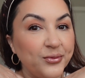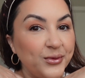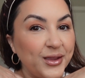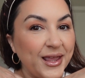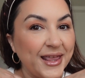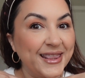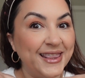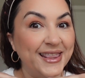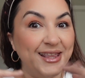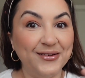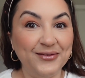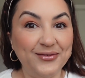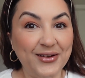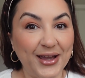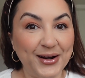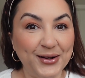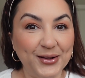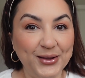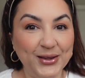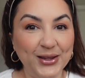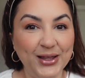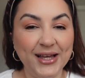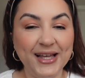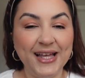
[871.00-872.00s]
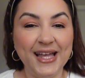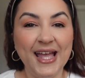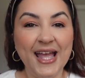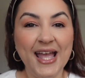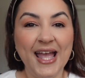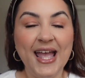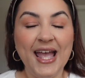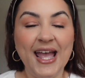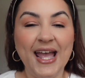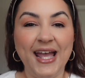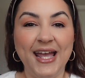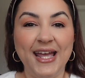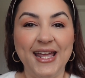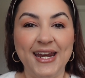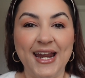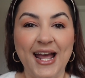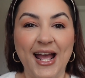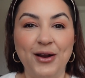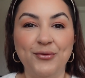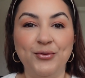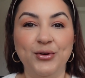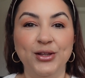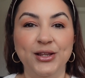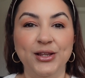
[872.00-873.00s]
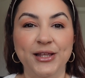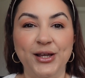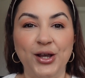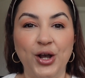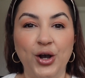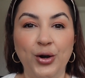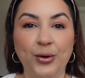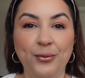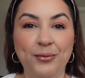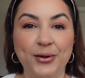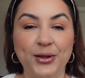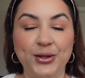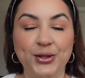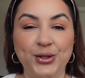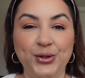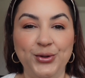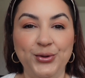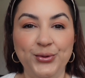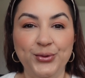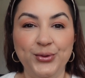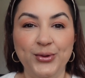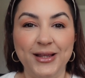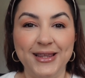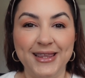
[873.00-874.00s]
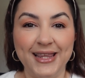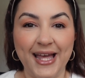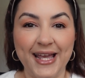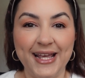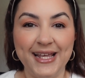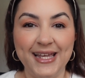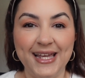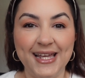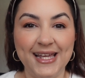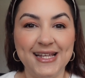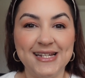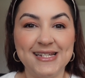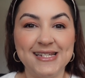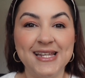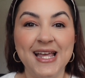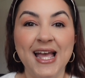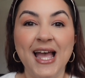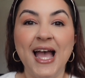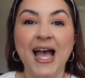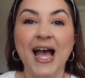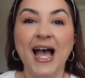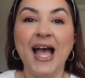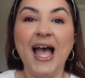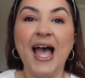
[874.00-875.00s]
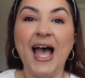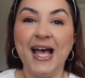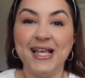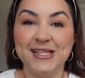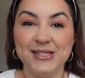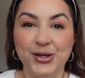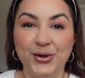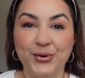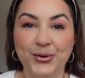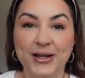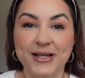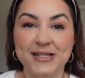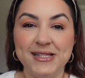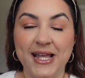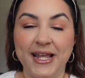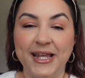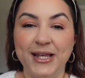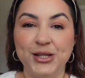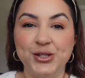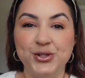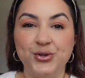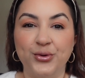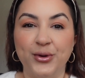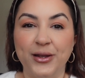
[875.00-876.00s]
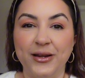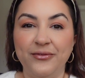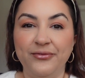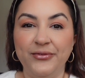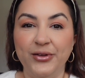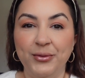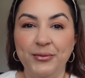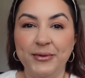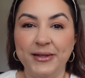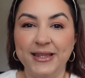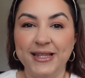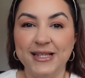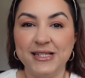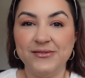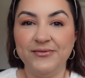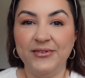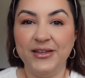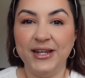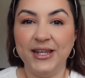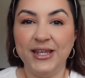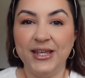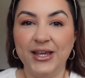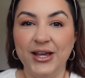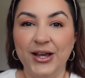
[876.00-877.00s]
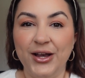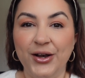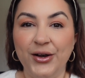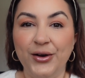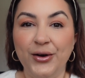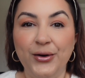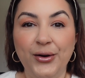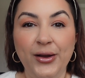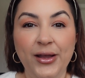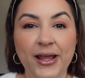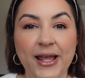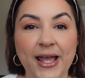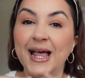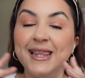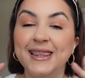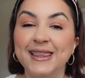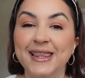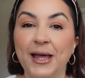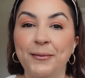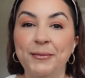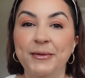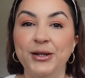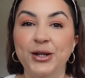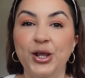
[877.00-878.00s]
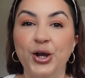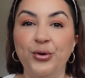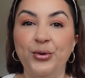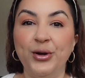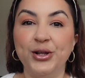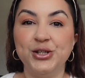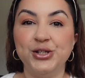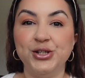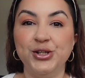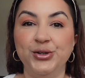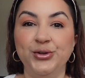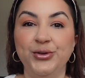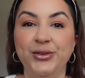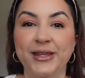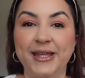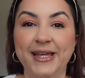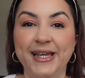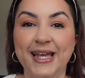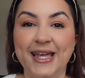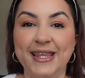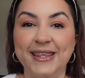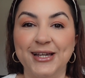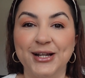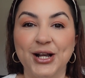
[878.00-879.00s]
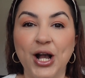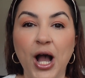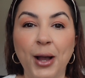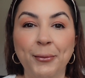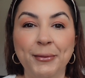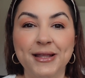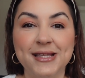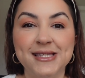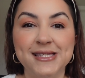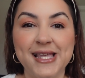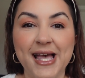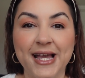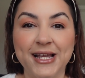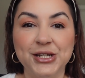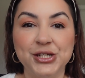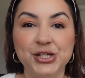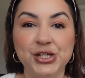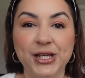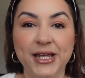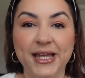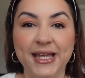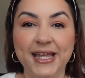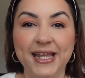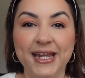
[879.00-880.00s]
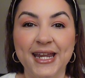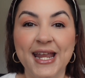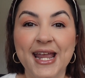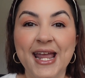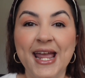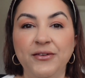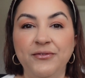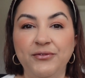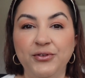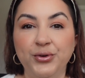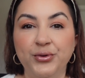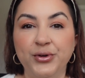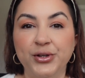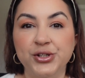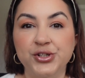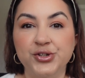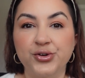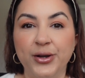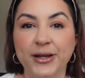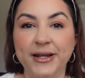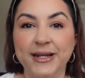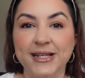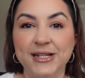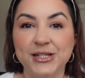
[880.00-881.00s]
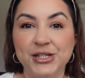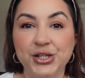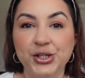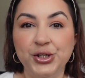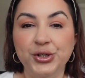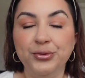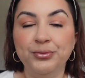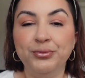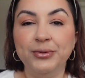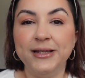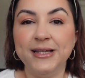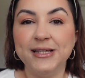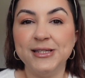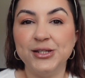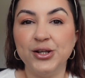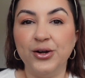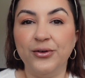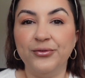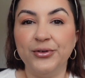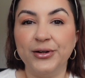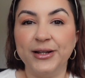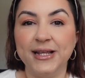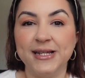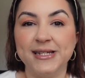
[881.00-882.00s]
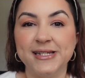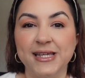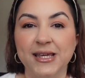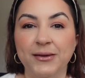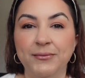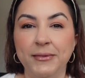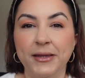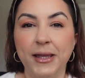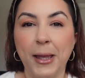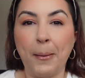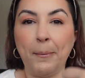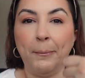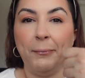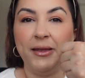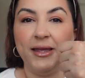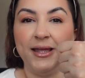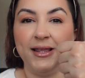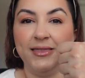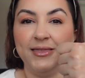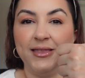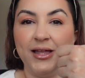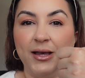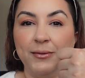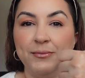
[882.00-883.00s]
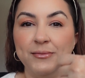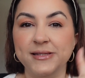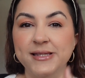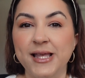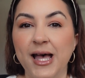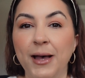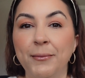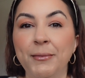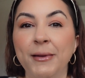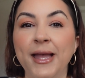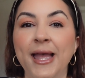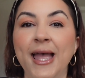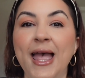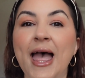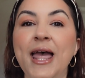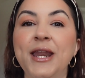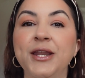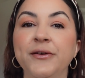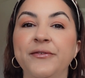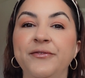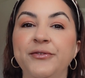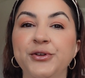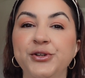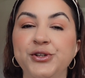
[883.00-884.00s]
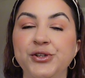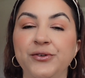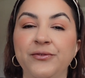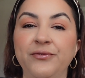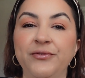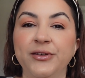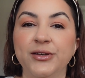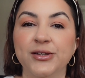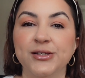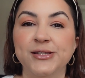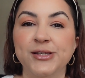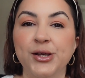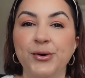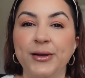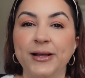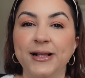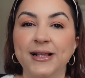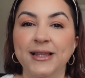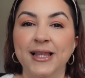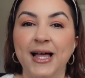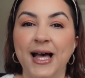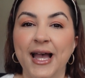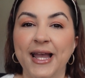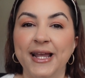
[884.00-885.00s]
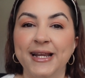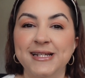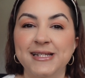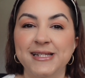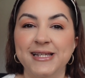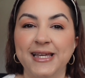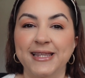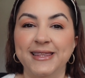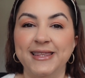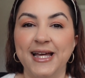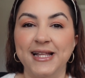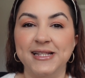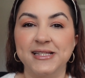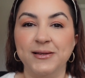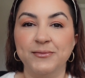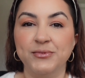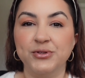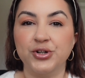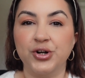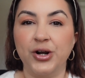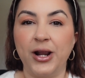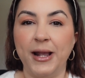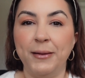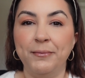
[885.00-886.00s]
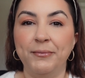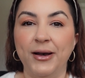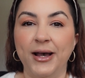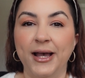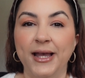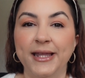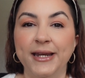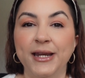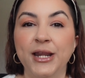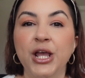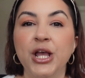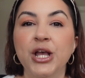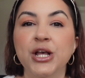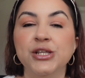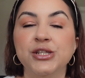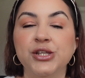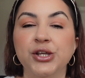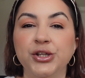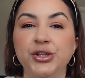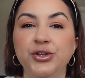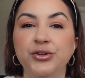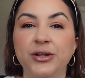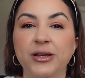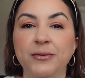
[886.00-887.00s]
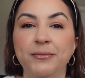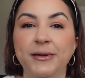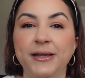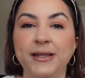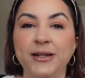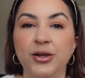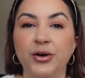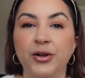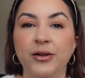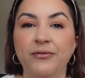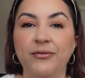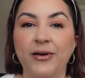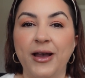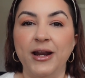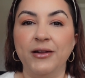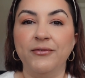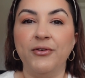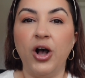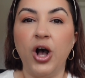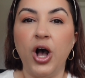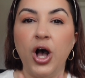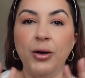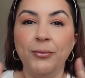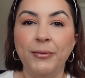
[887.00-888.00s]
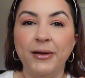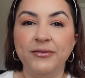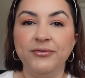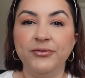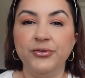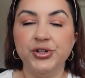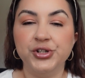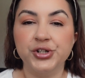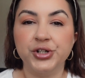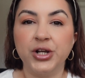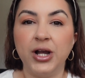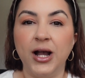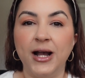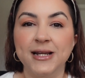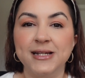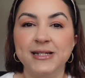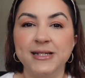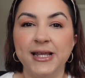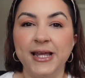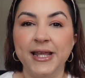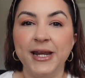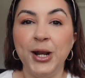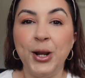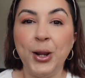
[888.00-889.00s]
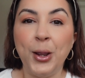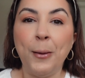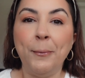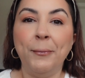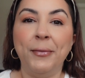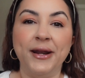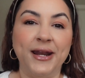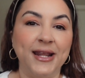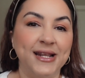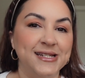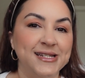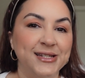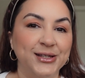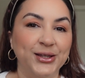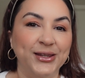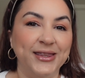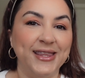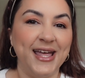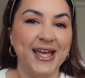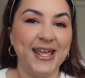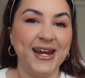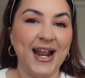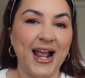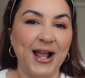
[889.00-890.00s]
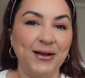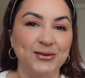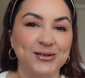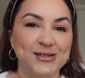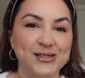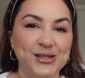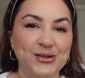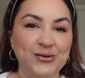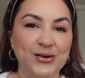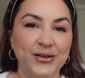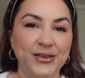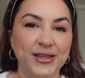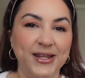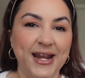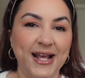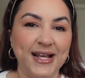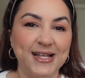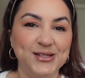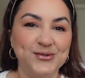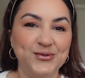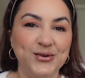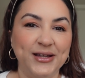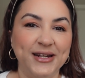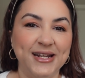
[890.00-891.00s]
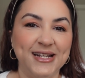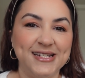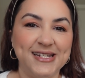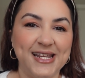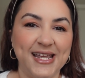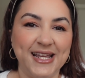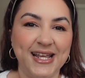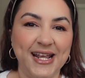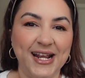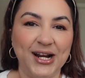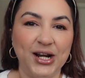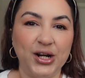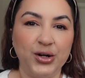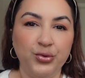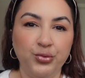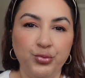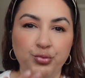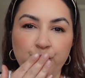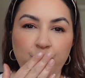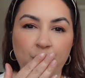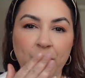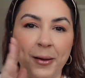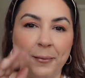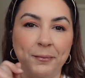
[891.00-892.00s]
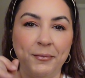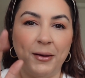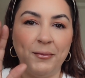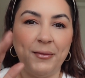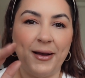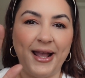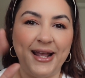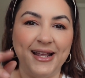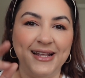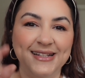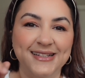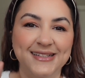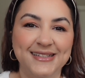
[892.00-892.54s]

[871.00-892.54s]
the final look, and I really hope you like it. As always, I enjoyed filming this video. Let me know what you think in the comments section. If you enjoyed it too, please don't forget to give me a big thumbs up. And if you do feel so inclined, to hit that subscribe button so you could be notified of all my future content. But until then, I will see you on the next one. Take care. Bye-bye.